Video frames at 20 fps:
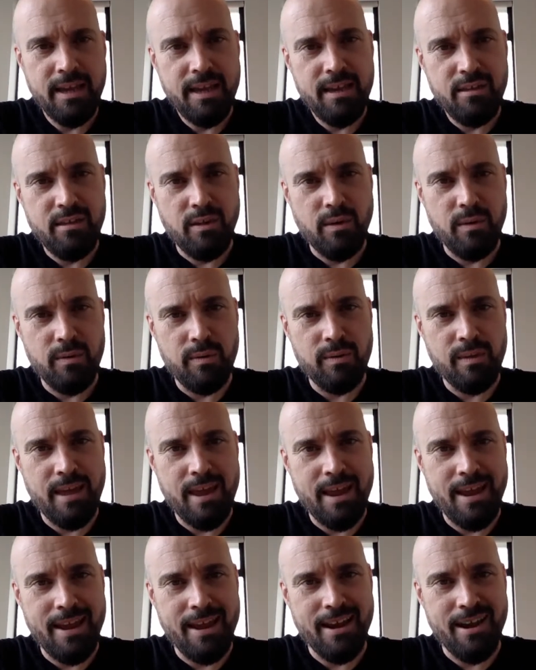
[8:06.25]
So
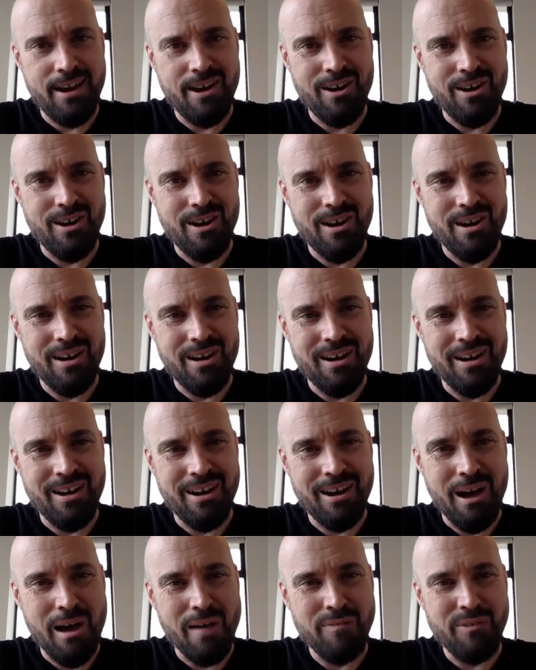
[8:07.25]
they are
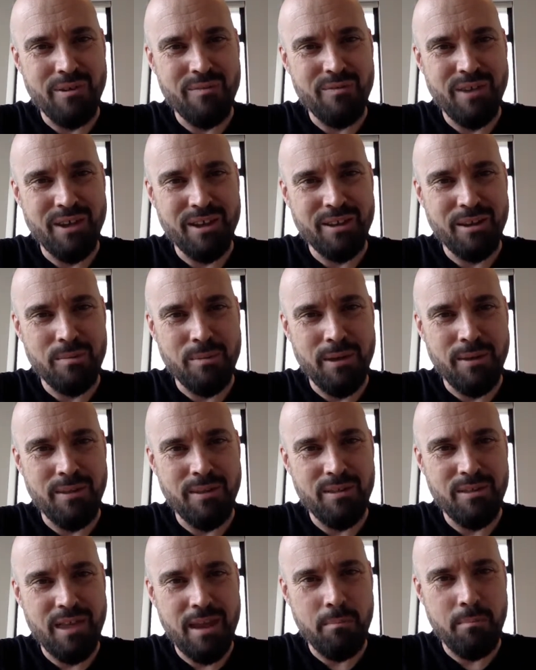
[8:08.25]
often affected by
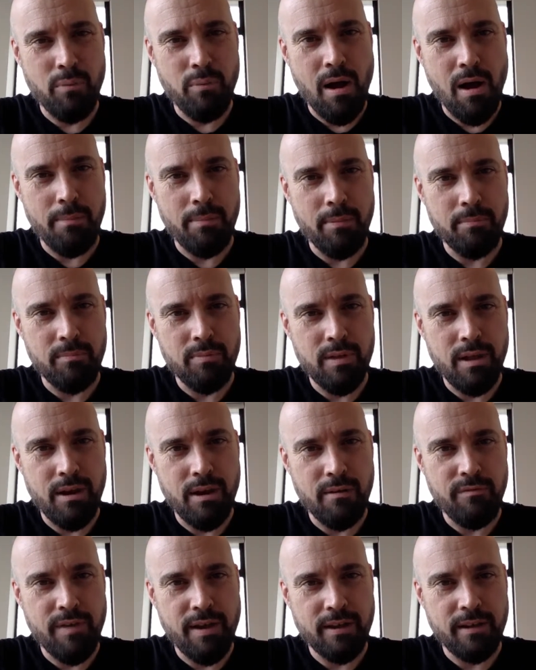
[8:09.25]
the same problems that
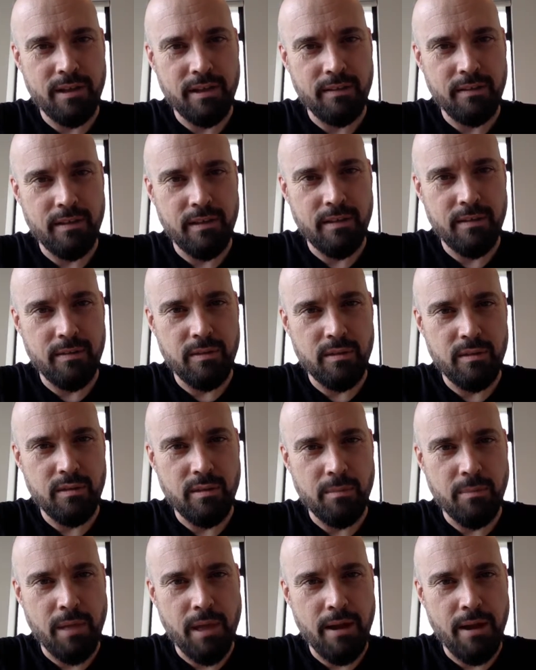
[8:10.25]
are affecting the
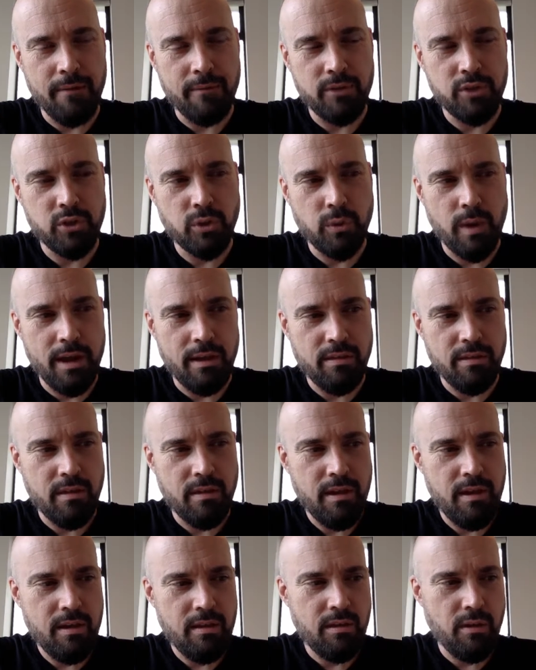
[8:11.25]
supplier of choice.
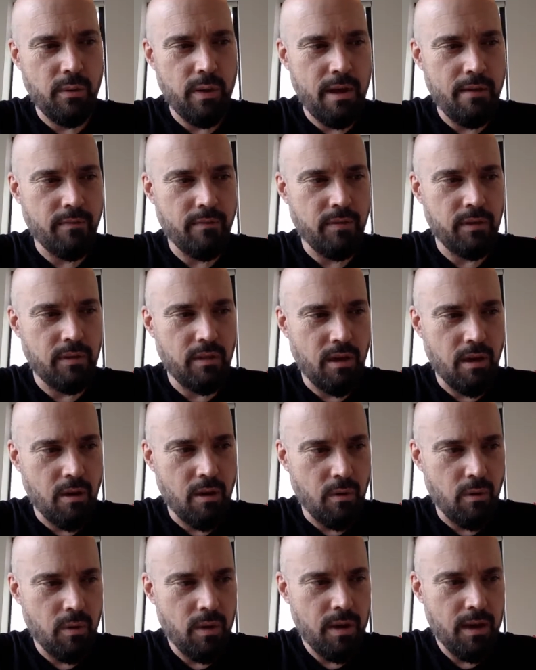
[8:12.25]
So even
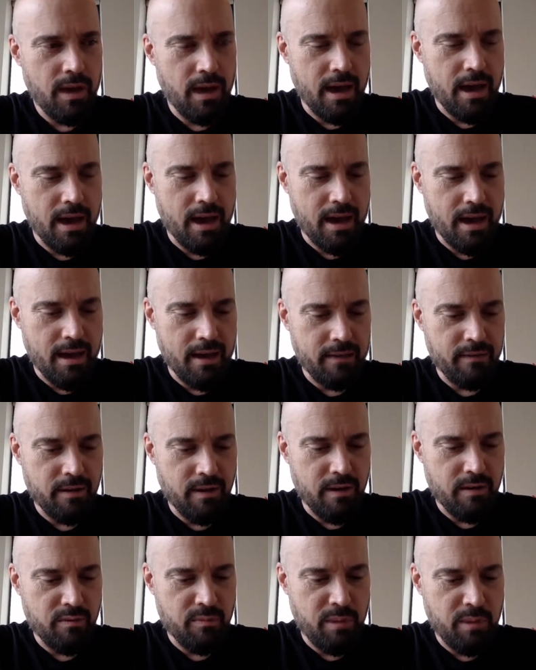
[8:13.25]
though
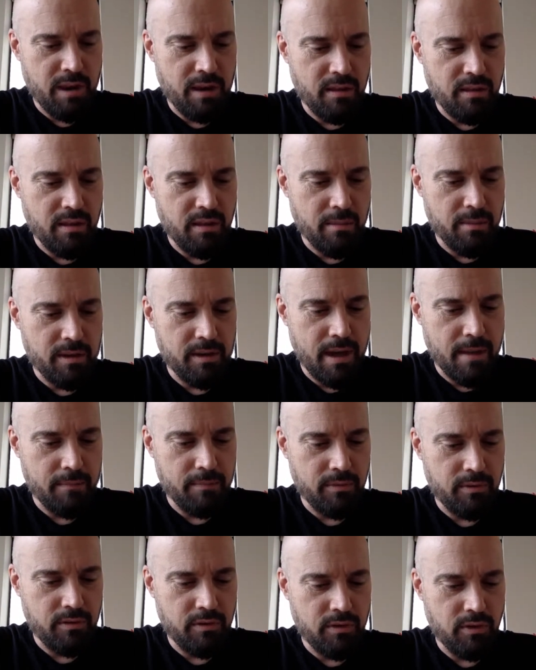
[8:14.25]
there has been some
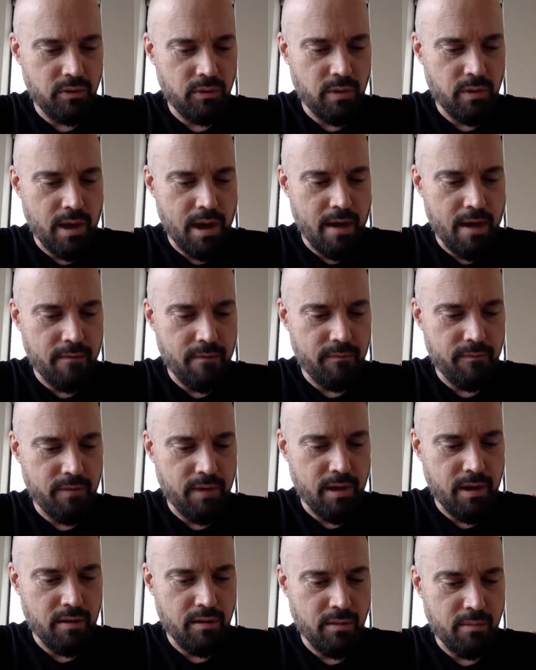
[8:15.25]
attempt to have
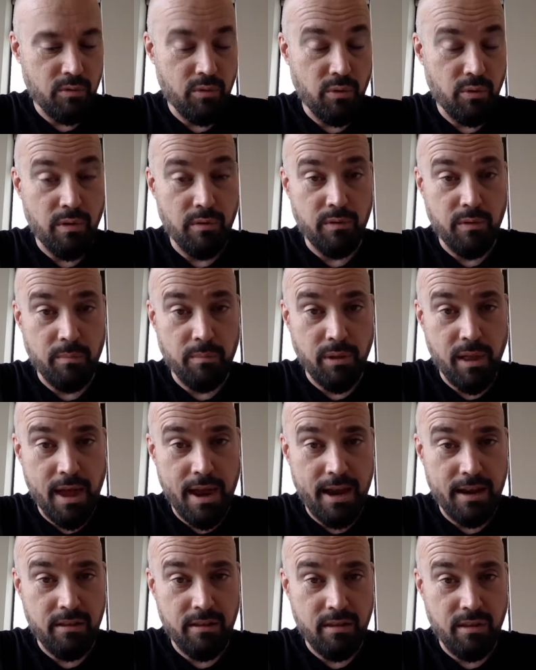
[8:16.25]
some sort of
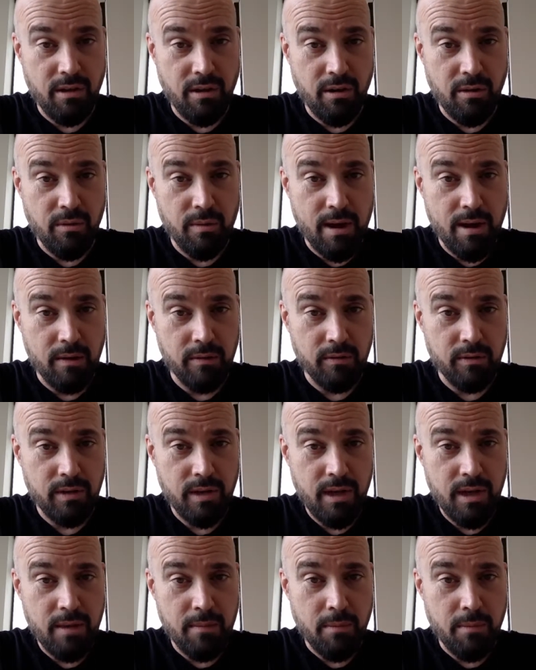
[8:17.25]
compliance around
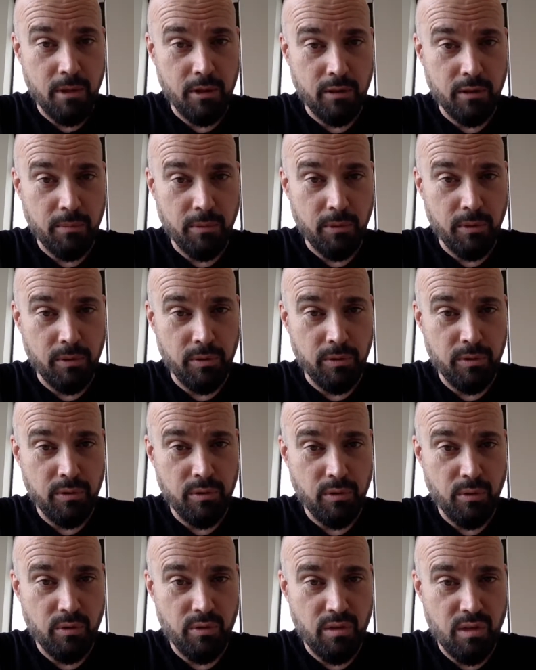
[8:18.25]
multiple
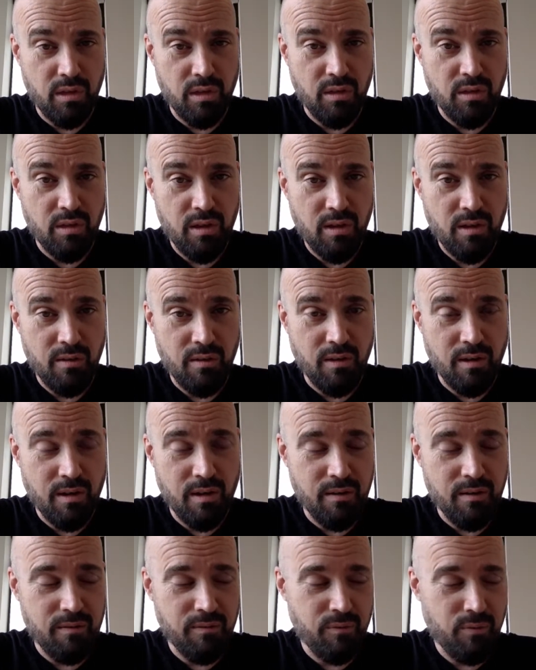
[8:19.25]
sources
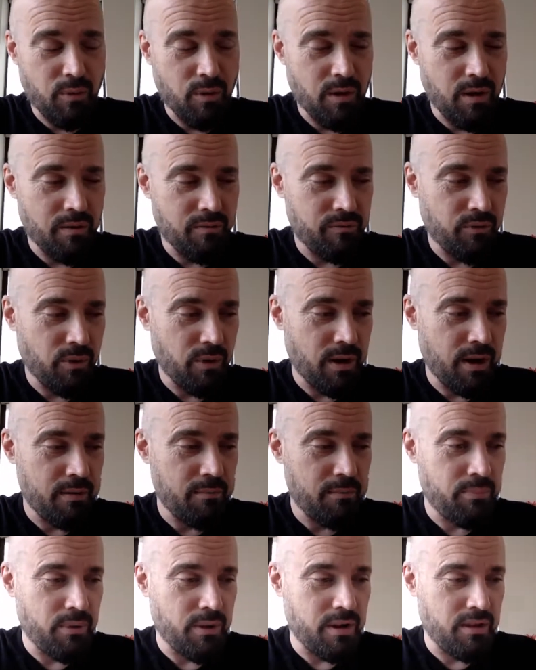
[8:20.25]
for
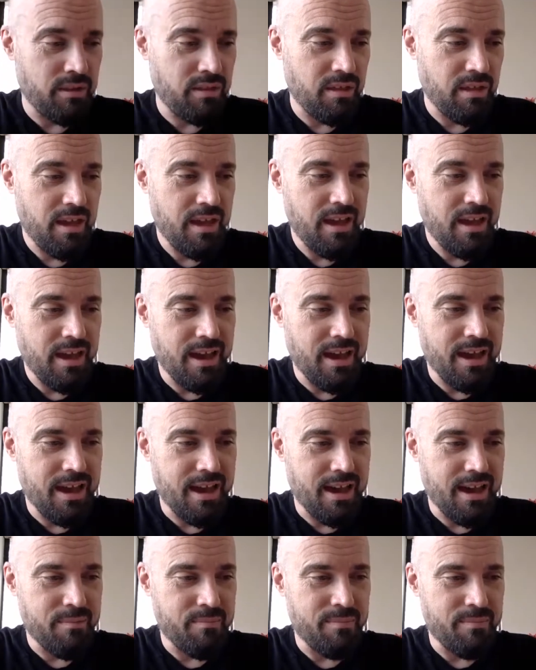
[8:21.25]
inputs,
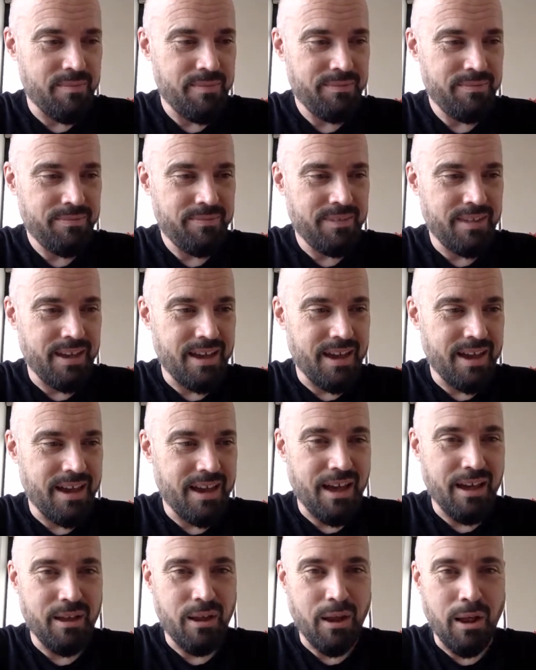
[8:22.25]

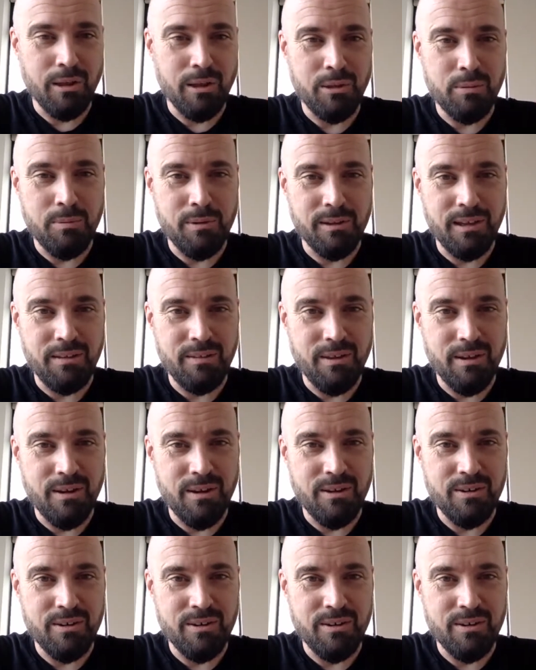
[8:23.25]
ultimately,